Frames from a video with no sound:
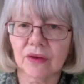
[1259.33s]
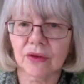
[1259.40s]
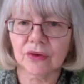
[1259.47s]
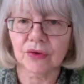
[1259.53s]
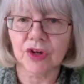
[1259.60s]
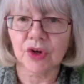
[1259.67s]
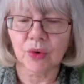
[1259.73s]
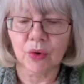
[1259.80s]

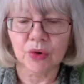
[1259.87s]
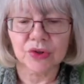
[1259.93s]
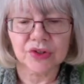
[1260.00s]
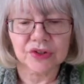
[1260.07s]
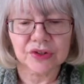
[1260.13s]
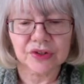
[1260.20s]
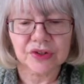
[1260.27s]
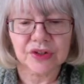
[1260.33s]

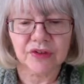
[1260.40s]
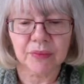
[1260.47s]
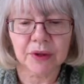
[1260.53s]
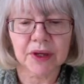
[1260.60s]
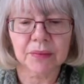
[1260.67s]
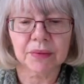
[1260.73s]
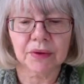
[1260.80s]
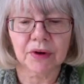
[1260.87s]
3/4 of
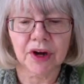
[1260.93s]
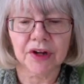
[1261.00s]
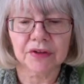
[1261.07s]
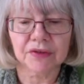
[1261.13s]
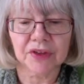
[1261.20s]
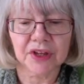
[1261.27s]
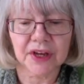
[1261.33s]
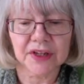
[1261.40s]
people
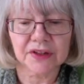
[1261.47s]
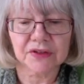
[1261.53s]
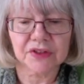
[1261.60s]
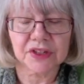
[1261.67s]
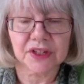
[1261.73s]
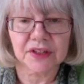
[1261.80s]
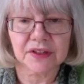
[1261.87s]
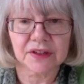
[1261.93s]
over the age of
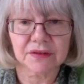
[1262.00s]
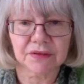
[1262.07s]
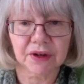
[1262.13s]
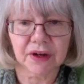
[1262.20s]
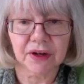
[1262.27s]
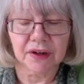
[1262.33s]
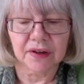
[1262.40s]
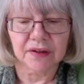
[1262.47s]

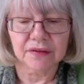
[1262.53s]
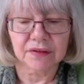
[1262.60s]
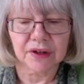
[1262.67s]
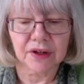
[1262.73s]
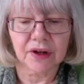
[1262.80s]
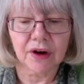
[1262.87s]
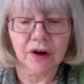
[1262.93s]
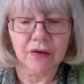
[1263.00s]
65
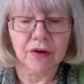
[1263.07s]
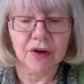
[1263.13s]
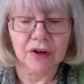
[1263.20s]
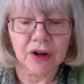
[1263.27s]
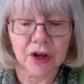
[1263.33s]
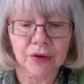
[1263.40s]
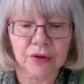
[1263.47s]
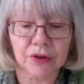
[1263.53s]
are on
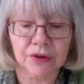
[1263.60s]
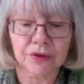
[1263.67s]
local